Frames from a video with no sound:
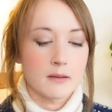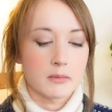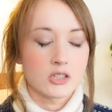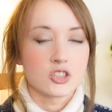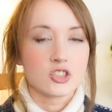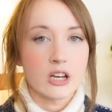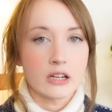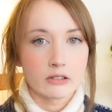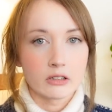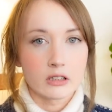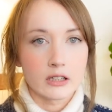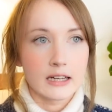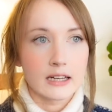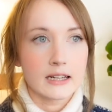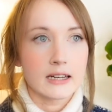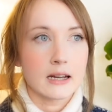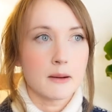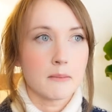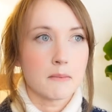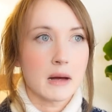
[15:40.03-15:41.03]

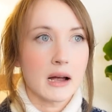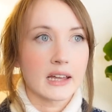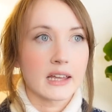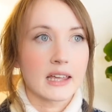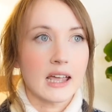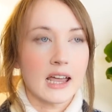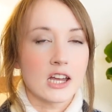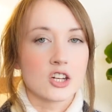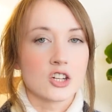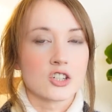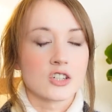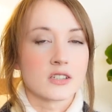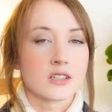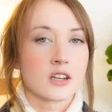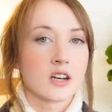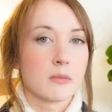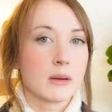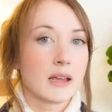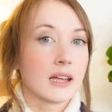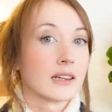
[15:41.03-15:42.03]
Generally, my gauge is going
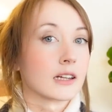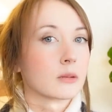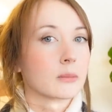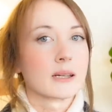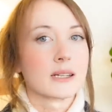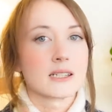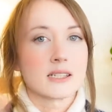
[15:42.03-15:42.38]
to be a little bit